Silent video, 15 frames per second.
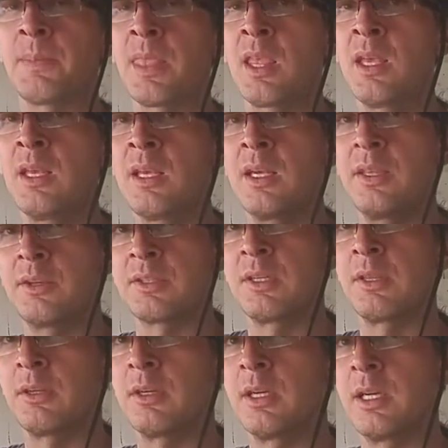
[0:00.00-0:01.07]
me. There's
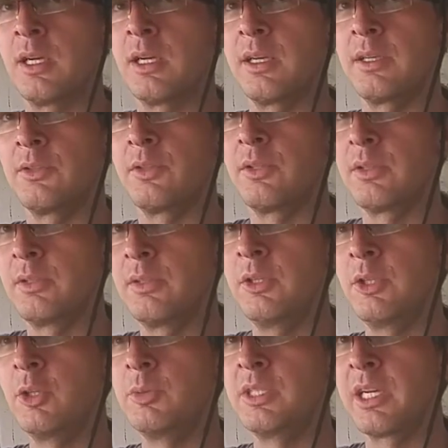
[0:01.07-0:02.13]
another
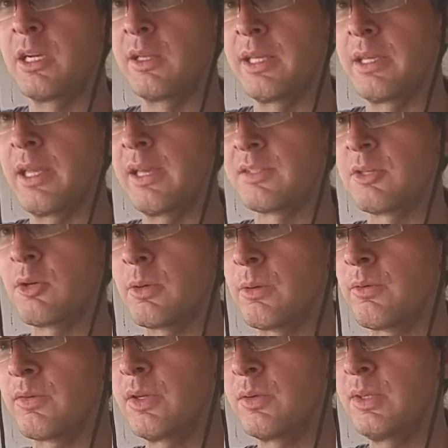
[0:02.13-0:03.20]
YouTube channel that has
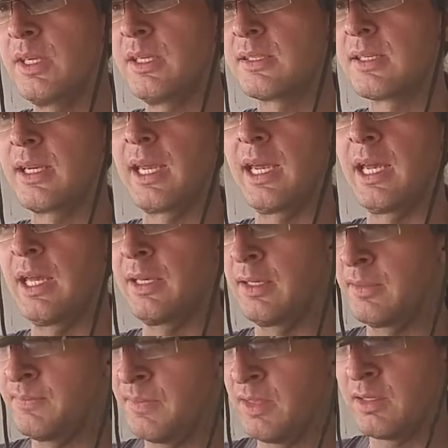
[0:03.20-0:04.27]
already reviewed these and
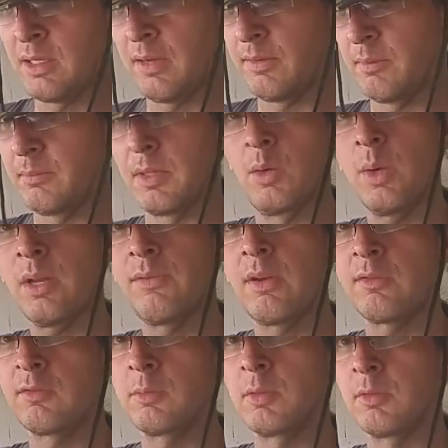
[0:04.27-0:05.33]
gave them quite a
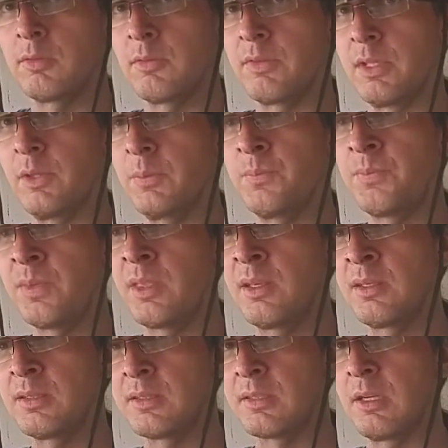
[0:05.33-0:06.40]
favorable review.
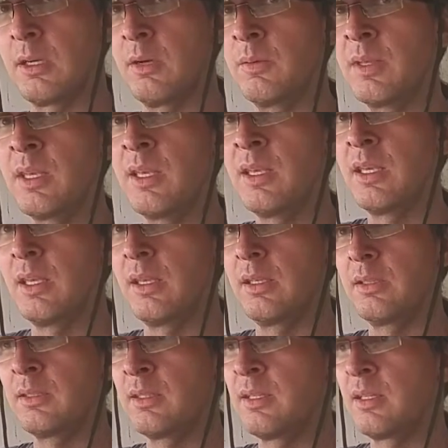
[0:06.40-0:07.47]
So
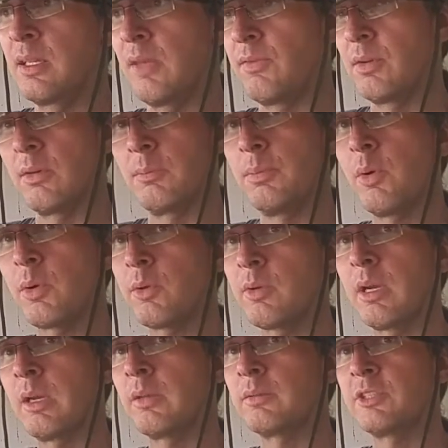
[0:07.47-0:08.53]
if you're poking
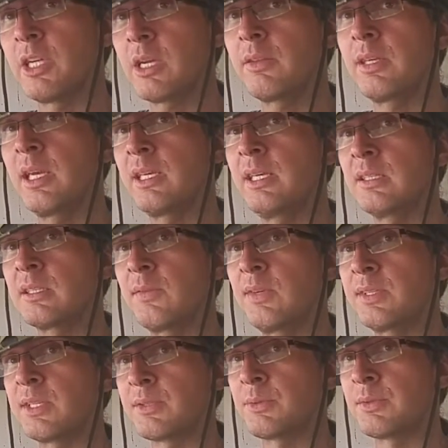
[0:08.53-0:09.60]
around, check out the
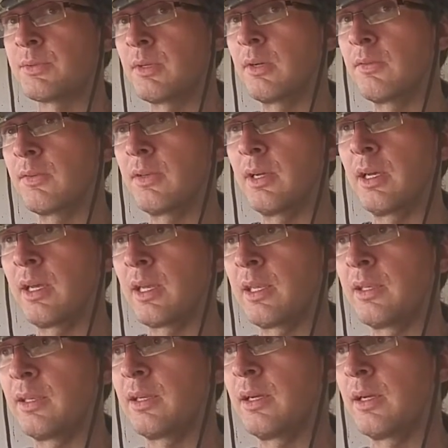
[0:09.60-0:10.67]
1876 Reserve
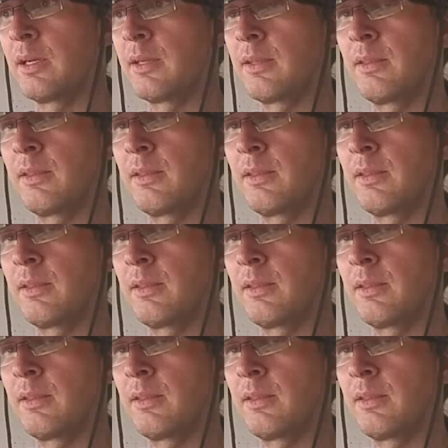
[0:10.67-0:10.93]
and the